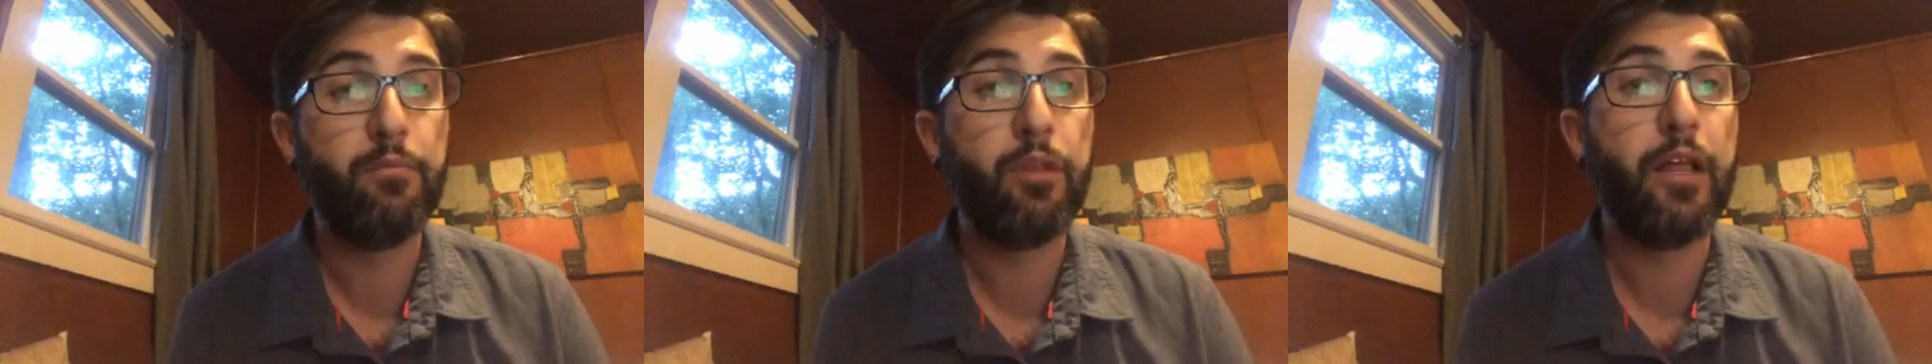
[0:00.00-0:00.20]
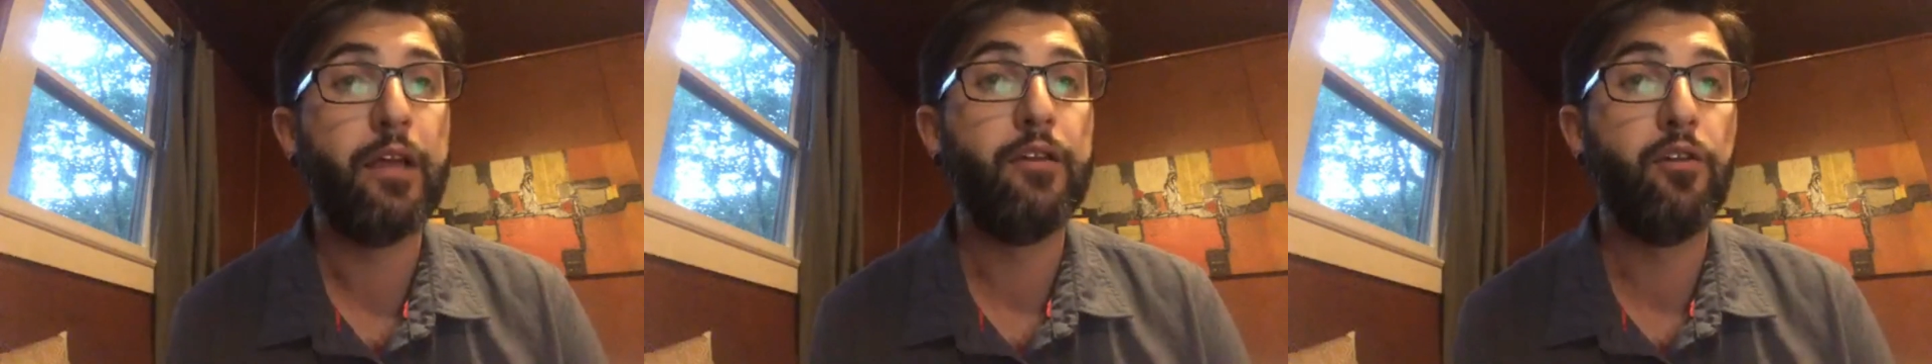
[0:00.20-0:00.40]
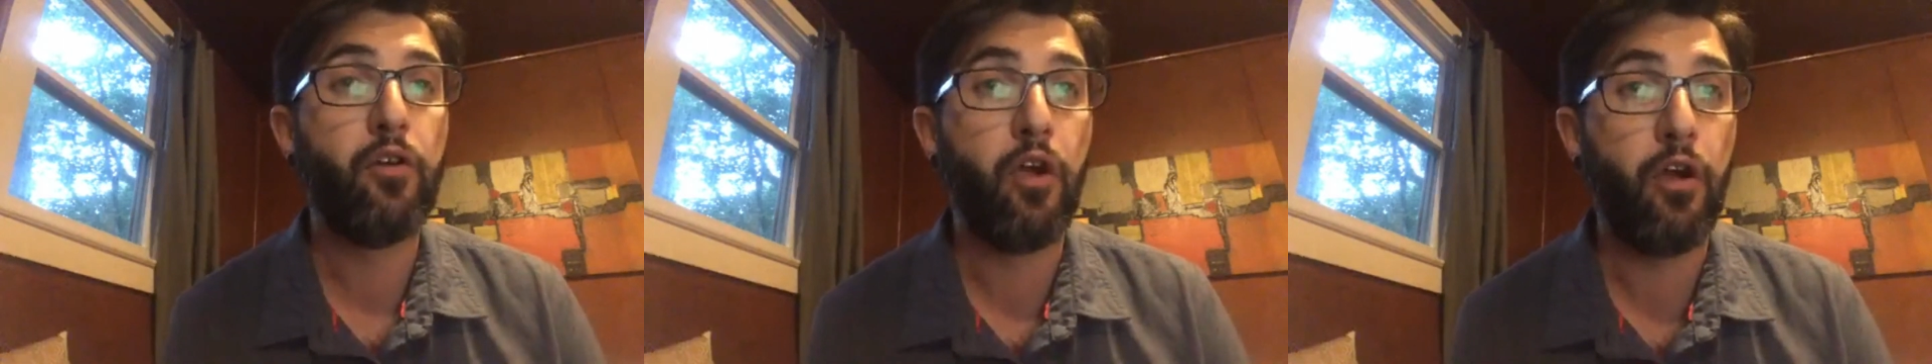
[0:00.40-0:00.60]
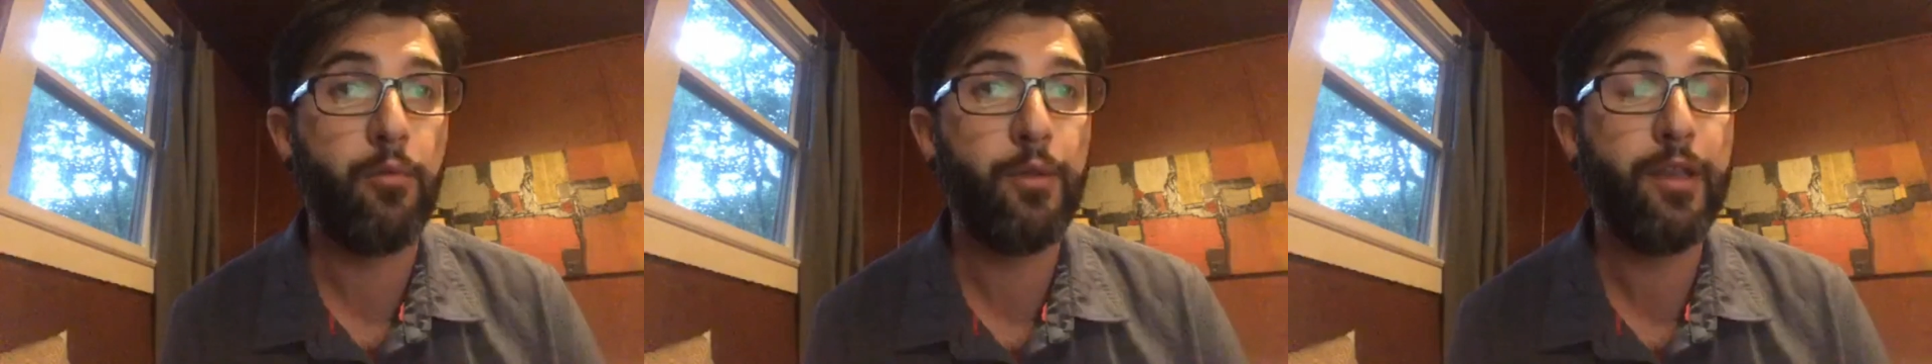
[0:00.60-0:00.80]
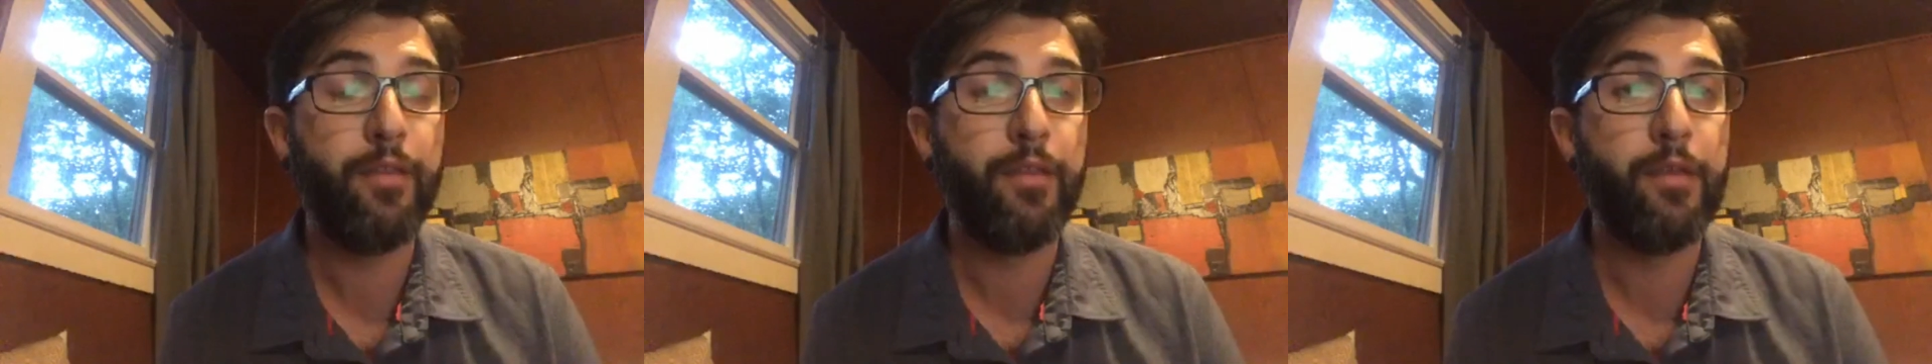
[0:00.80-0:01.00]
Playa del
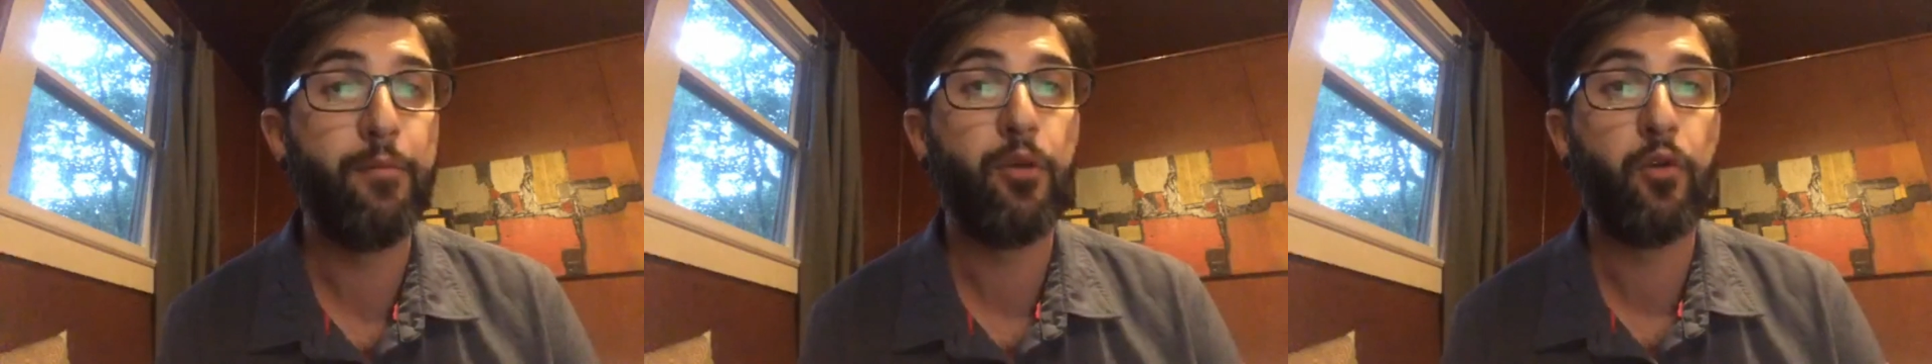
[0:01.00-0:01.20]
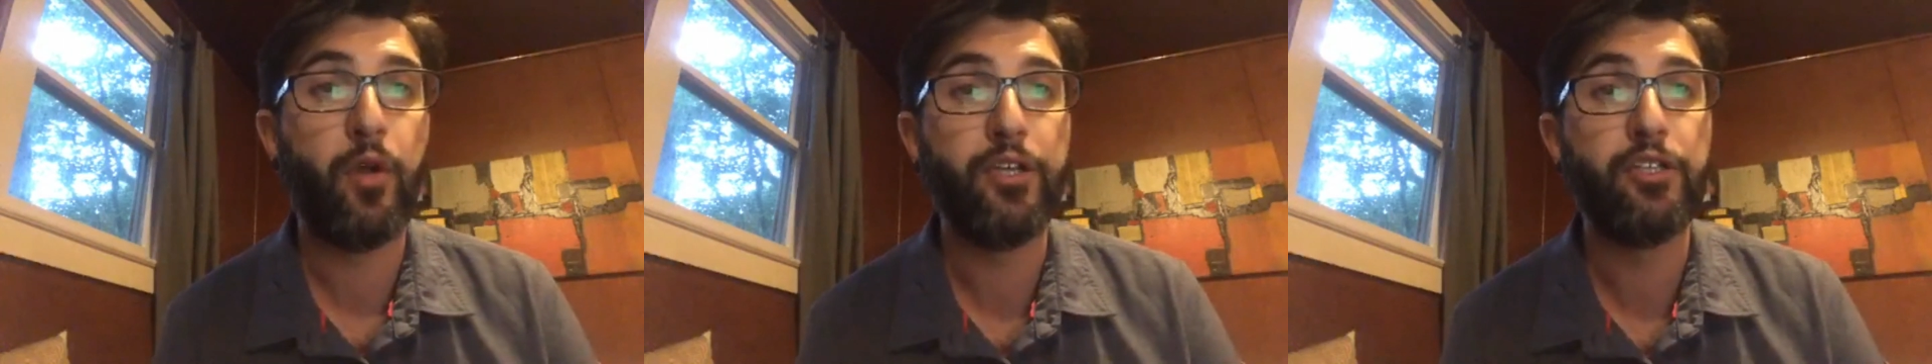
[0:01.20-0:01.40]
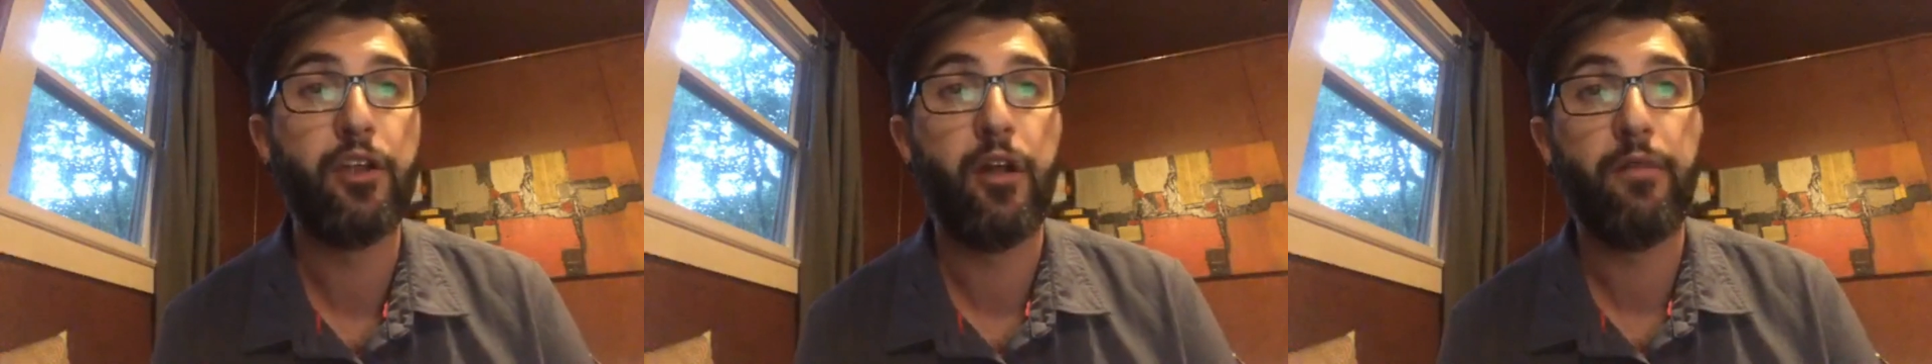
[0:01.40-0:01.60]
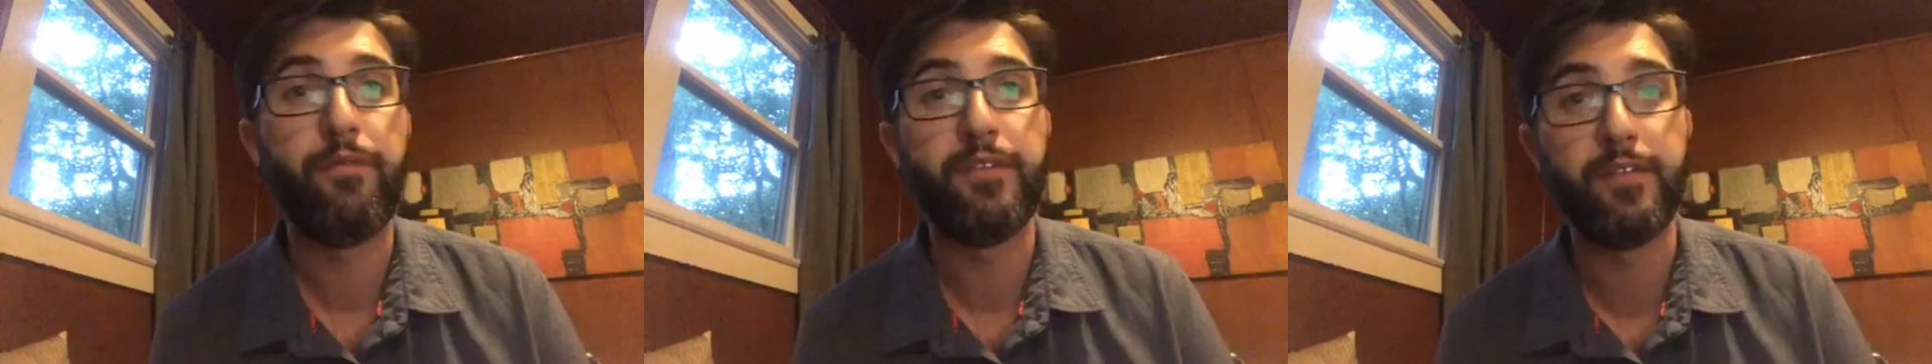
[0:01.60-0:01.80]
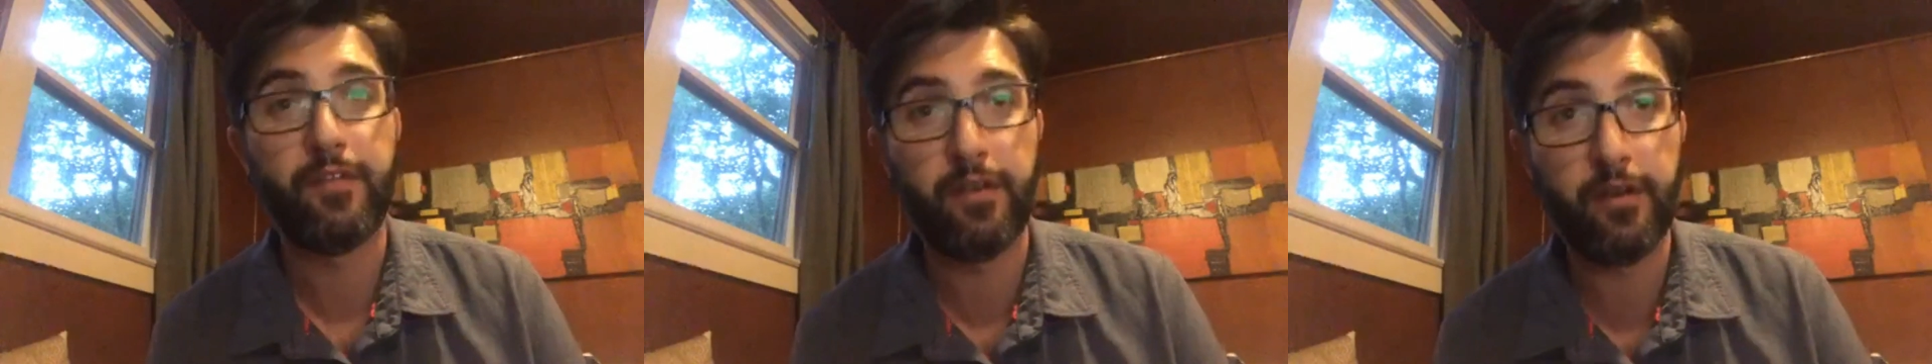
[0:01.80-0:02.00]
Carmen at the immigration
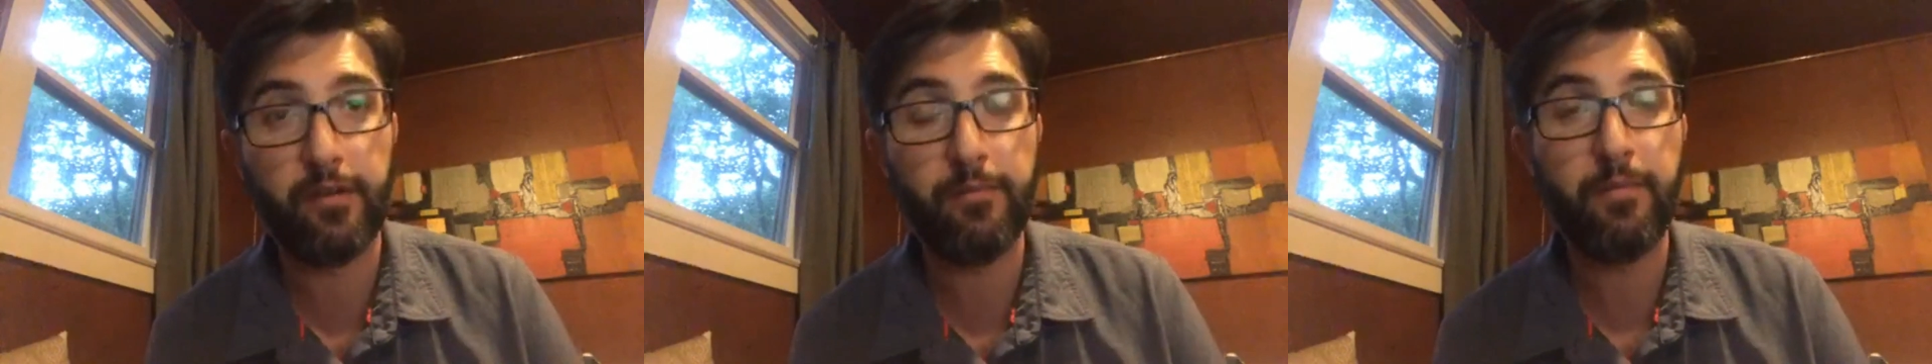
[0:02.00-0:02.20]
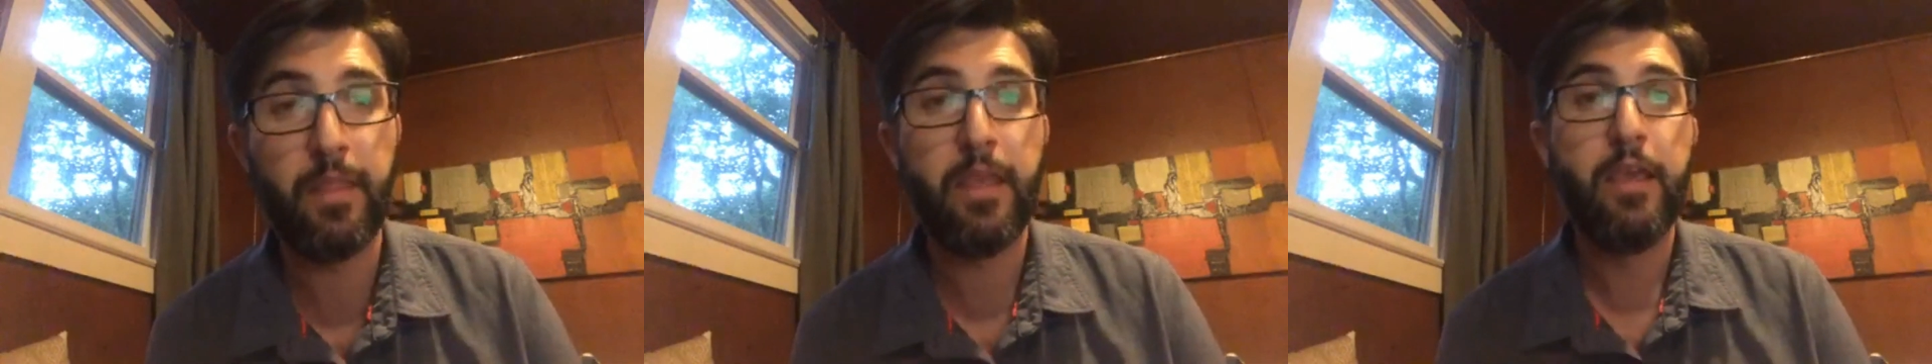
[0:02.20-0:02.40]
office there.